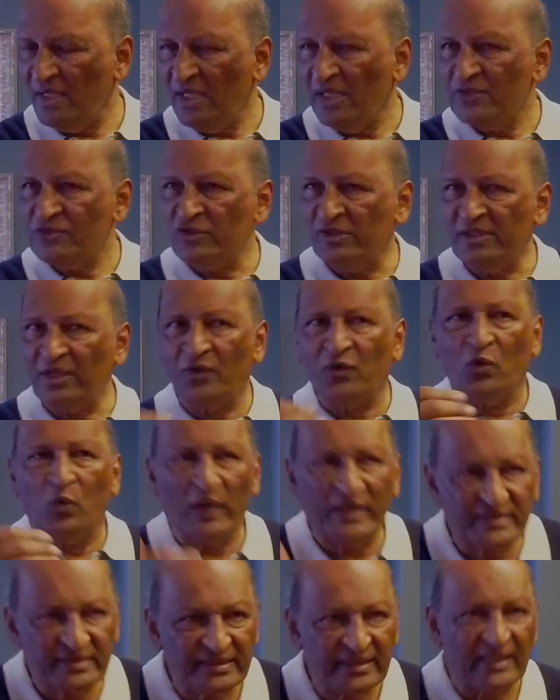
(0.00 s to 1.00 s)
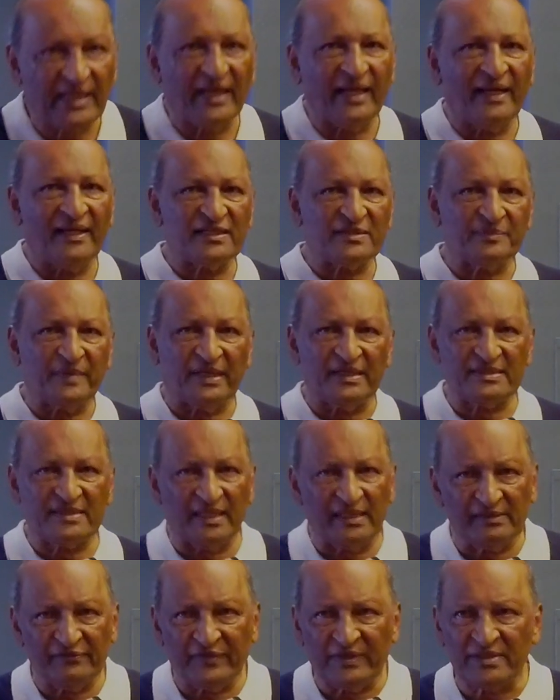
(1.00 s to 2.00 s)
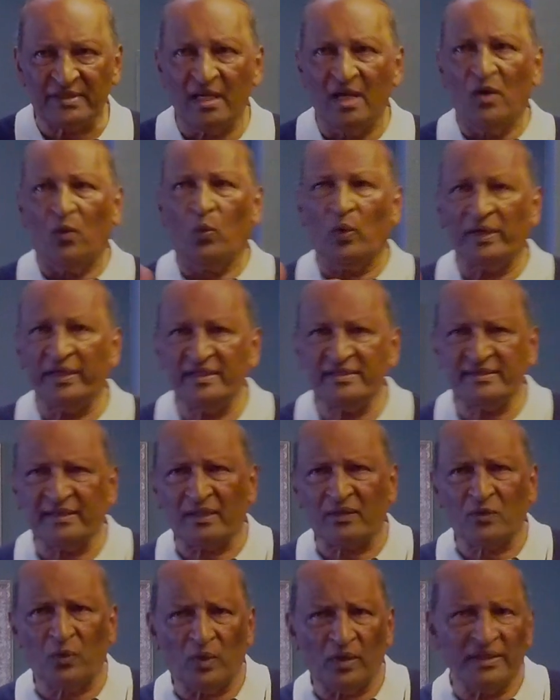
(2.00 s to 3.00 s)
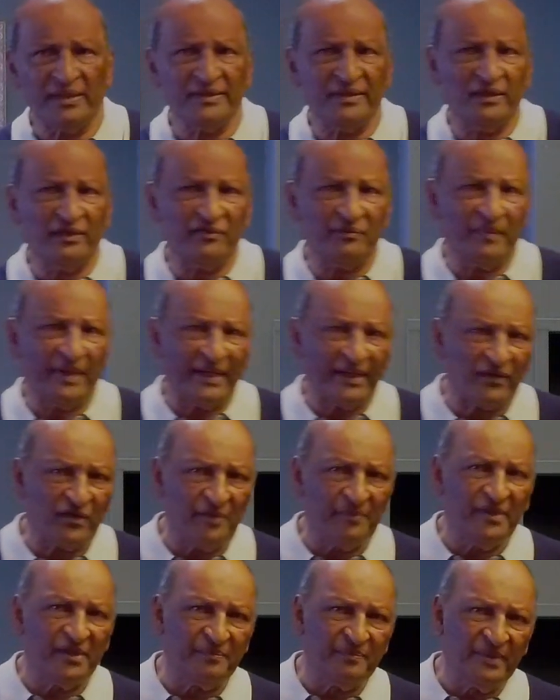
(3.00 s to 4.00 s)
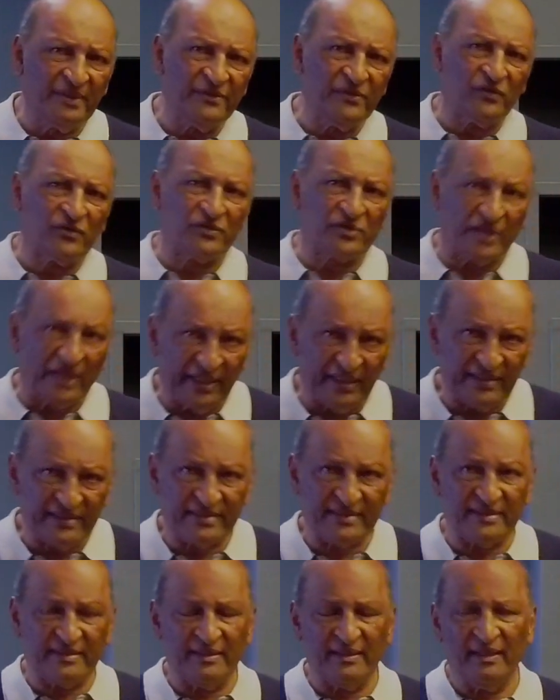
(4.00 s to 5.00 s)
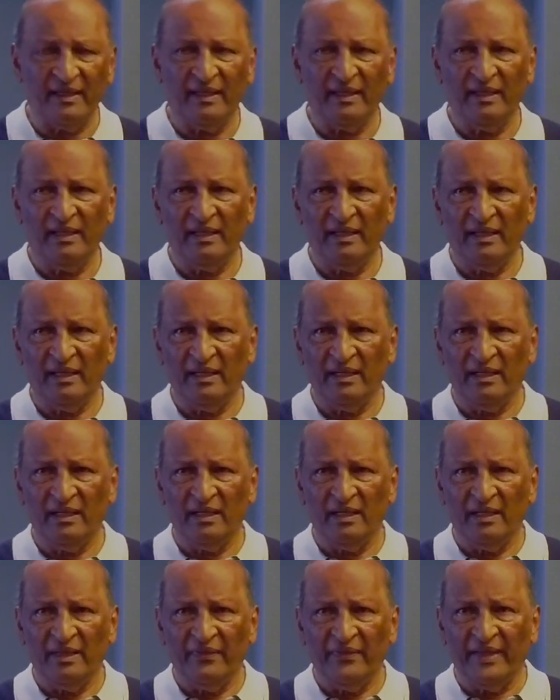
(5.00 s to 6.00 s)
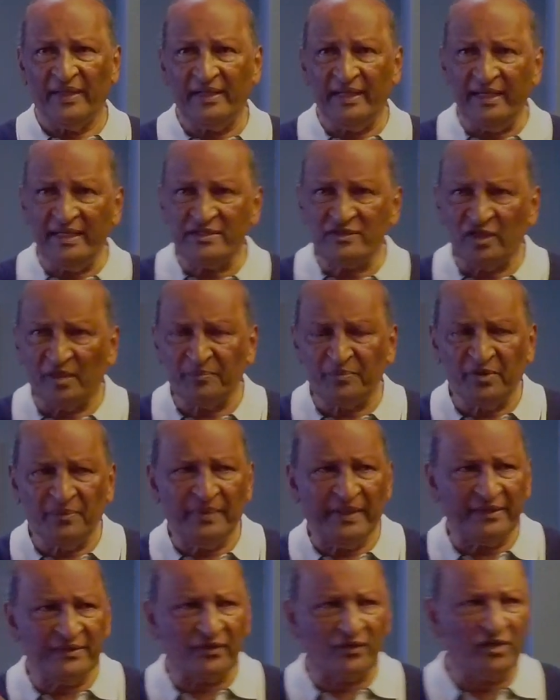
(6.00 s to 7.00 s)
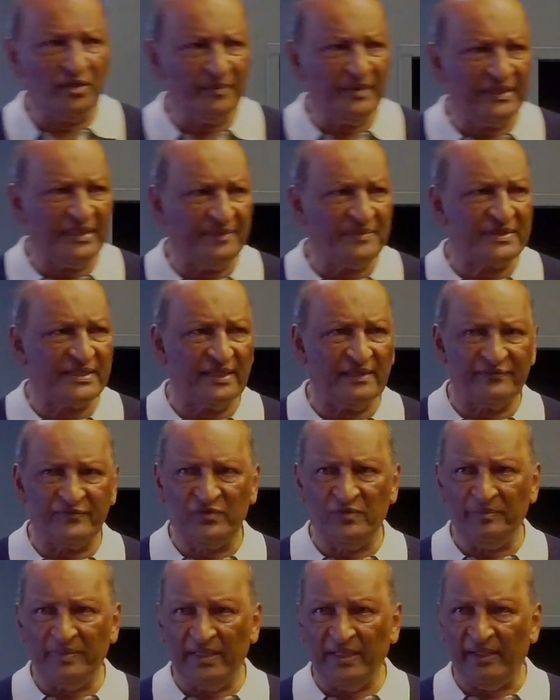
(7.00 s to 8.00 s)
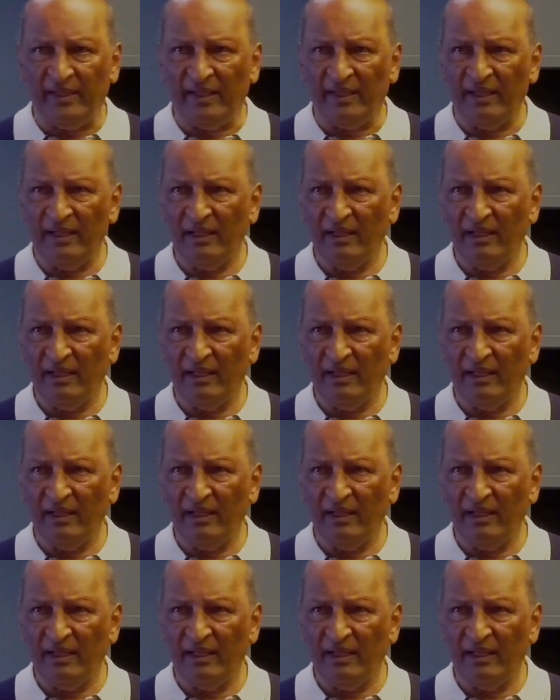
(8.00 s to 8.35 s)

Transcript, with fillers: so the question I asked myself is, What is the quality of my commitment to Christ? That He is not prepared to commit Himself to me